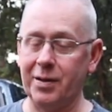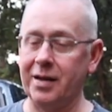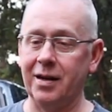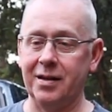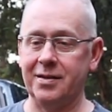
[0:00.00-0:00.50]

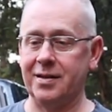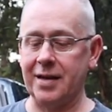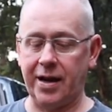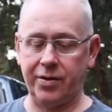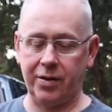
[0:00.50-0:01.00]
Because it's
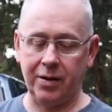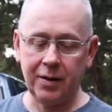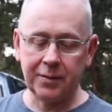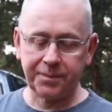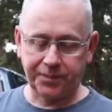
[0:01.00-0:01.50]
either
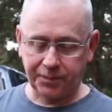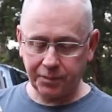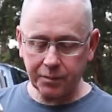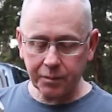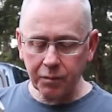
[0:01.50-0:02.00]

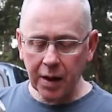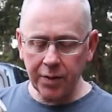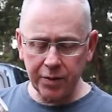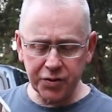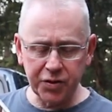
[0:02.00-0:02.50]

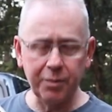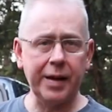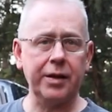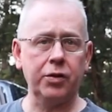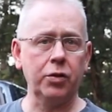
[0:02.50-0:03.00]
they're still
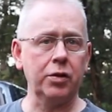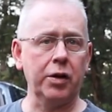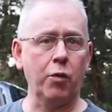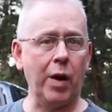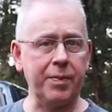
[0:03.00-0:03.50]
making
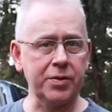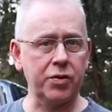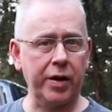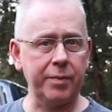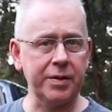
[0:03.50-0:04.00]
nuclear weapons
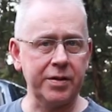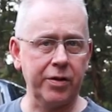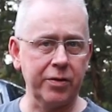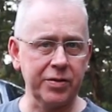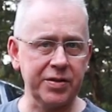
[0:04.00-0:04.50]
grade
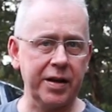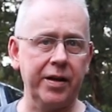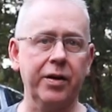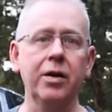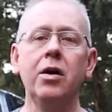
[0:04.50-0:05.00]
materials
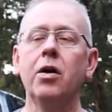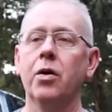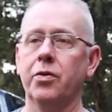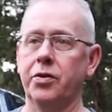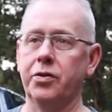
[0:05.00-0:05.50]
here,
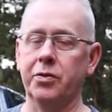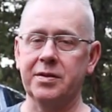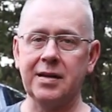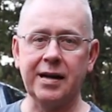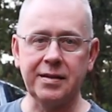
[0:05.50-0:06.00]
or they're doing
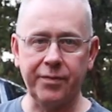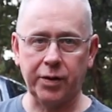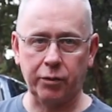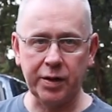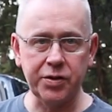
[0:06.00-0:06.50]

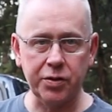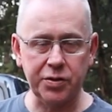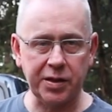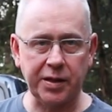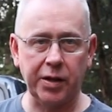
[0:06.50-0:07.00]
scientific
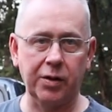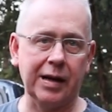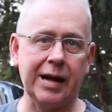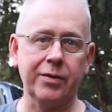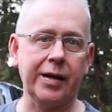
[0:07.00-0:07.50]
research that they don't
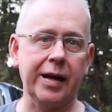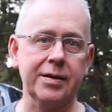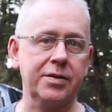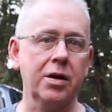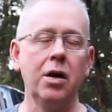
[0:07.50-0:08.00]
allow
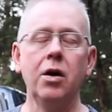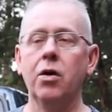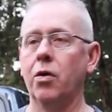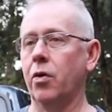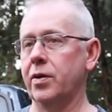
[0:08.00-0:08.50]
guests,
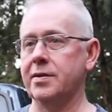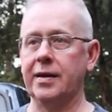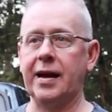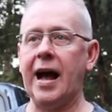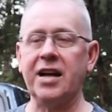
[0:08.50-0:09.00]
or it's
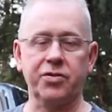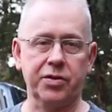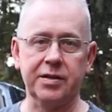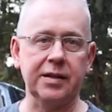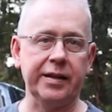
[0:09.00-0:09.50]
like a
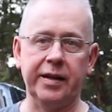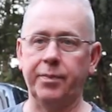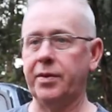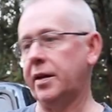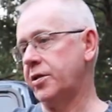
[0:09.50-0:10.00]
hazardous
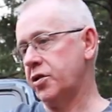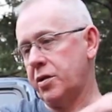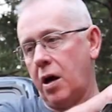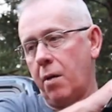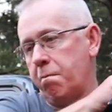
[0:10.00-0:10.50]
cleanup that they
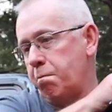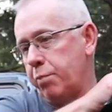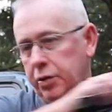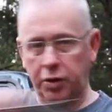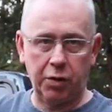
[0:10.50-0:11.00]
just
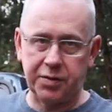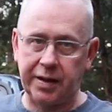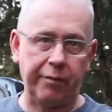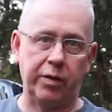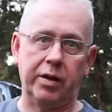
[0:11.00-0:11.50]
bulldozed
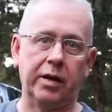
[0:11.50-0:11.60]
everything.